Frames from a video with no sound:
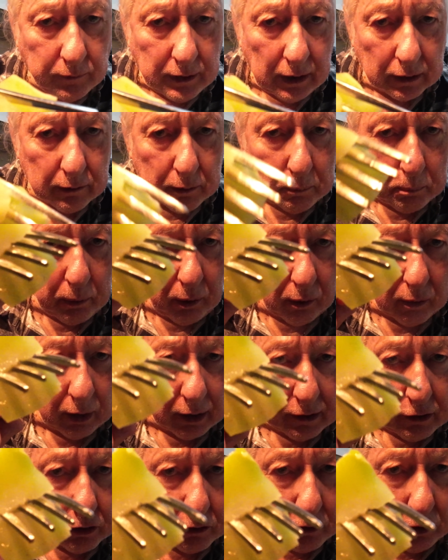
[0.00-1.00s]
That's the
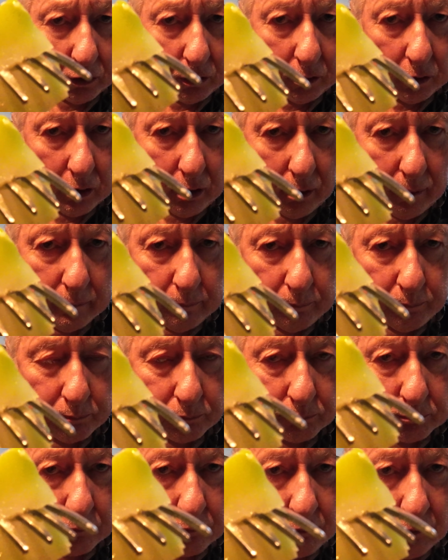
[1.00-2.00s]
broccoli stalk.
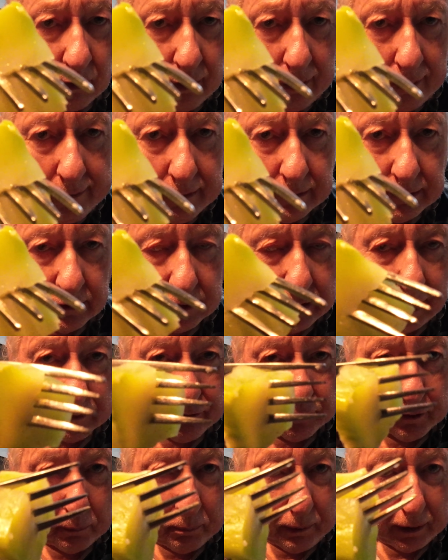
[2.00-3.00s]

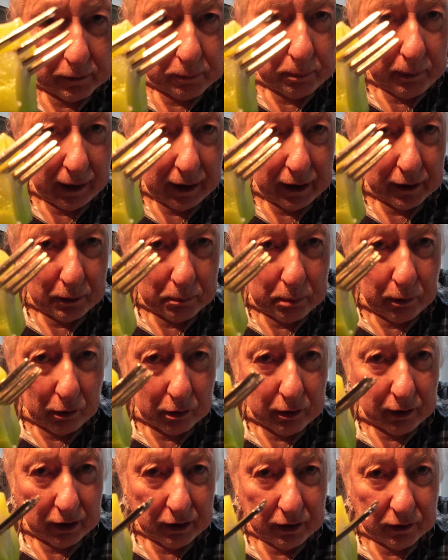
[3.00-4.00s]
That's the best part of the
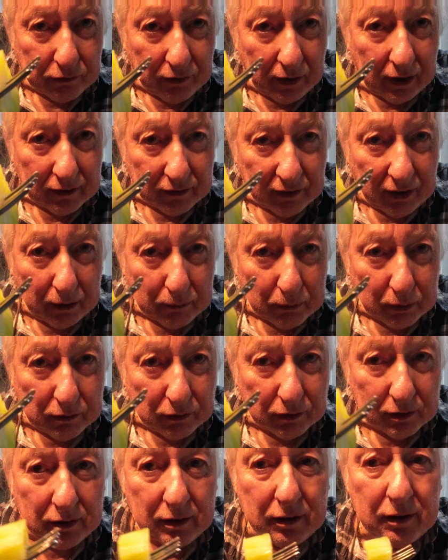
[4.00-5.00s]
broccoli as far as I'm
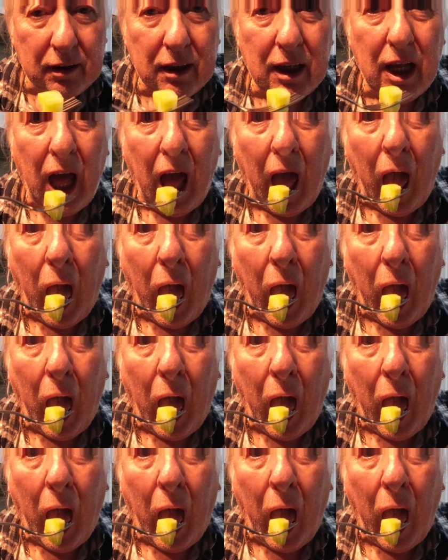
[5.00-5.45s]
concerned.